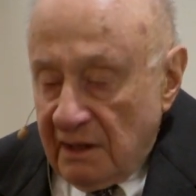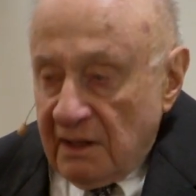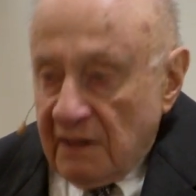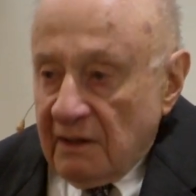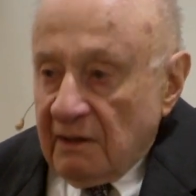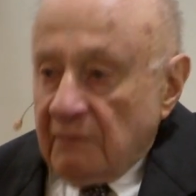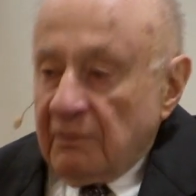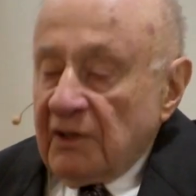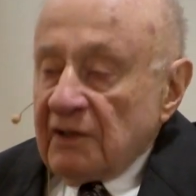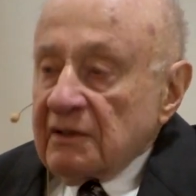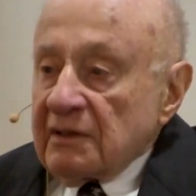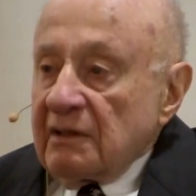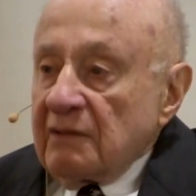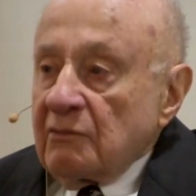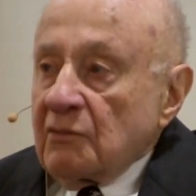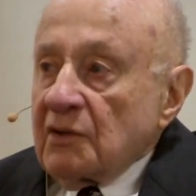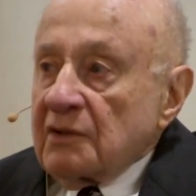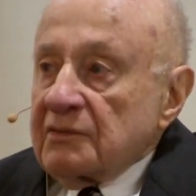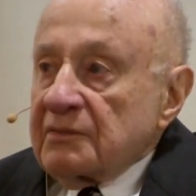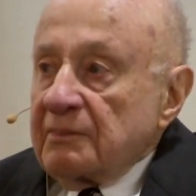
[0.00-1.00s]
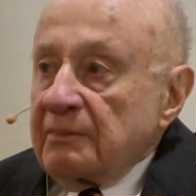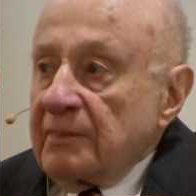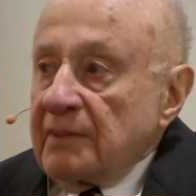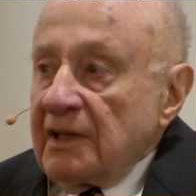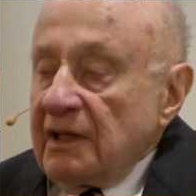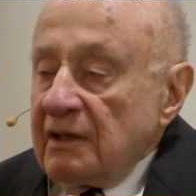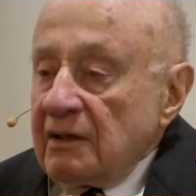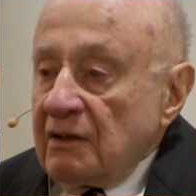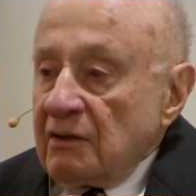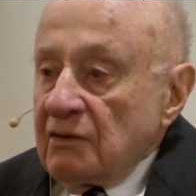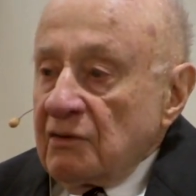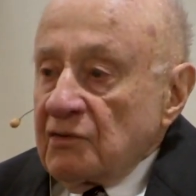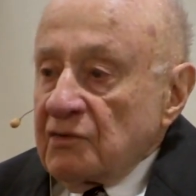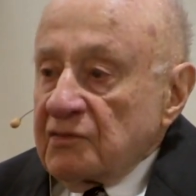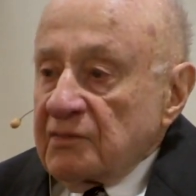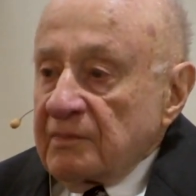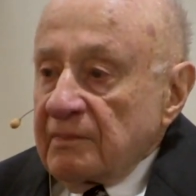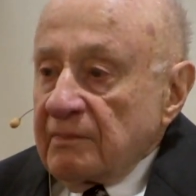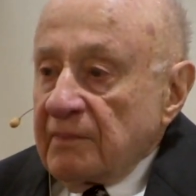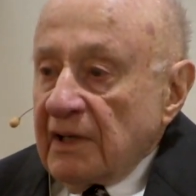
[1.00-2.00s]
The building was being
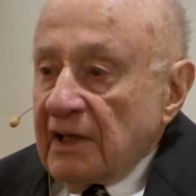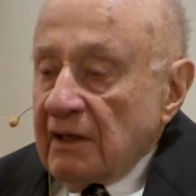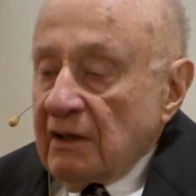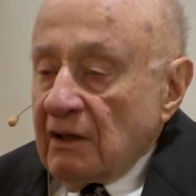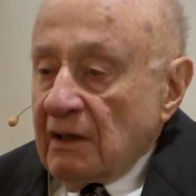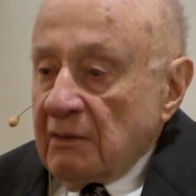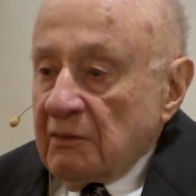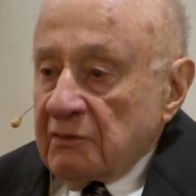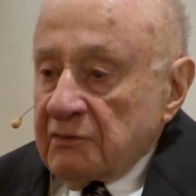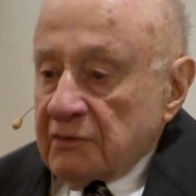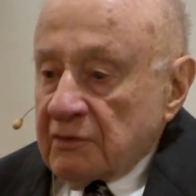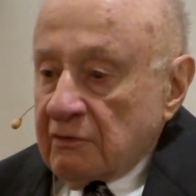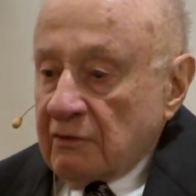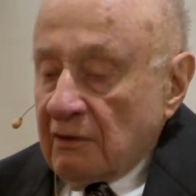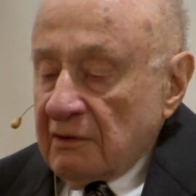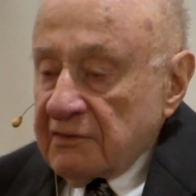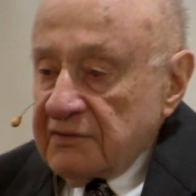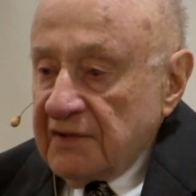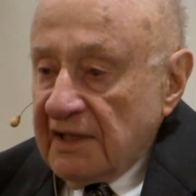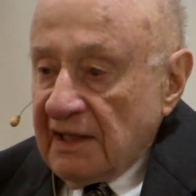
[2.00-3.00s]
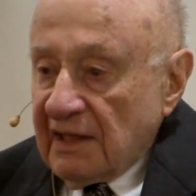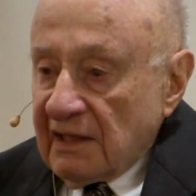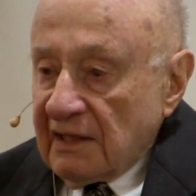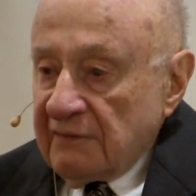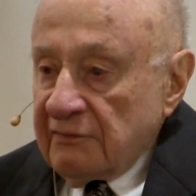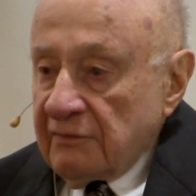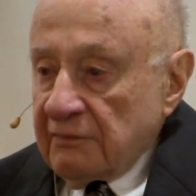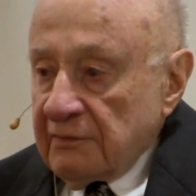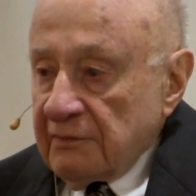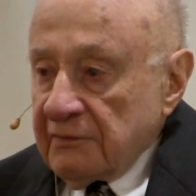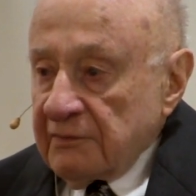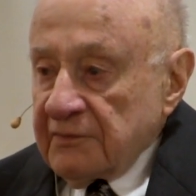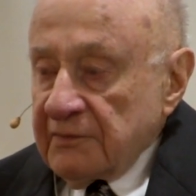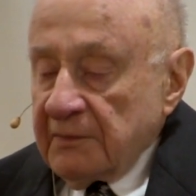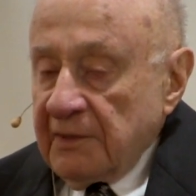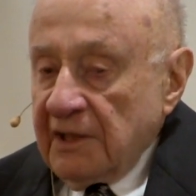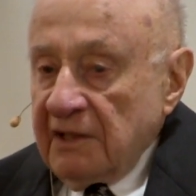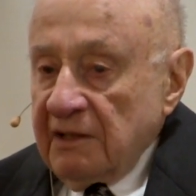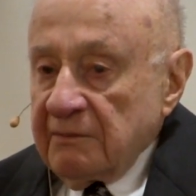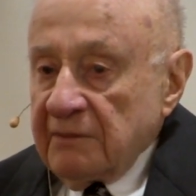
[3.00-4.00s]
used by, it was across the alley from his
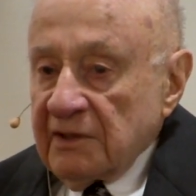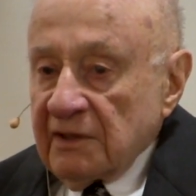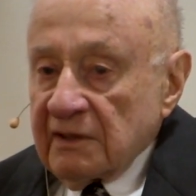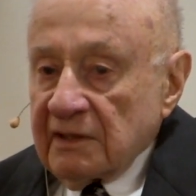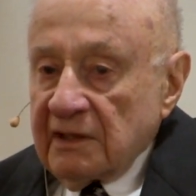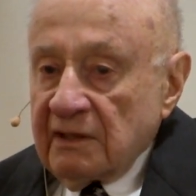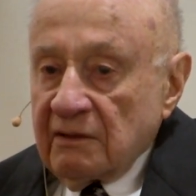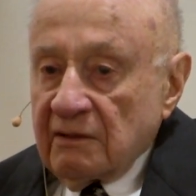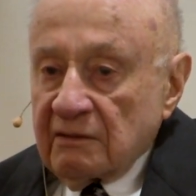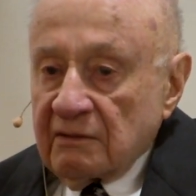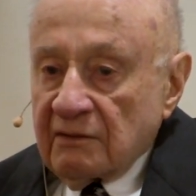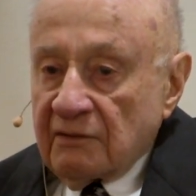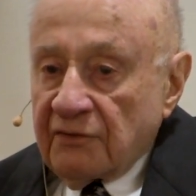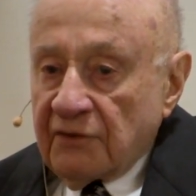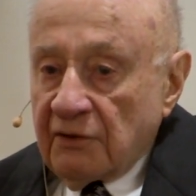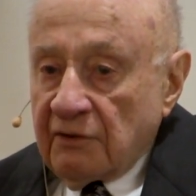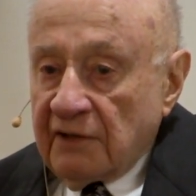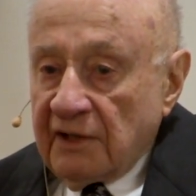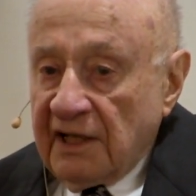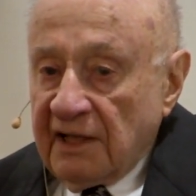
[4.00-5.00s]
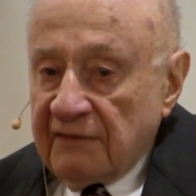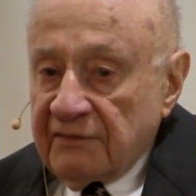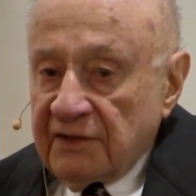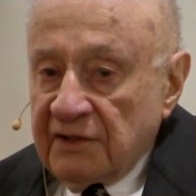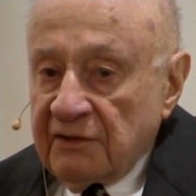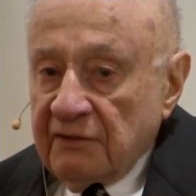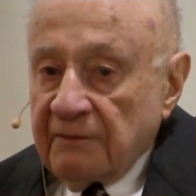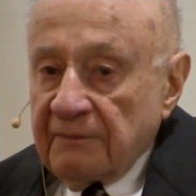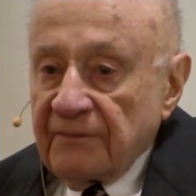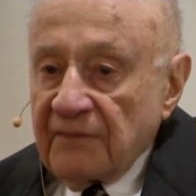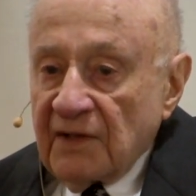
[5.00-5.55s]
main building on 3rd Avenue.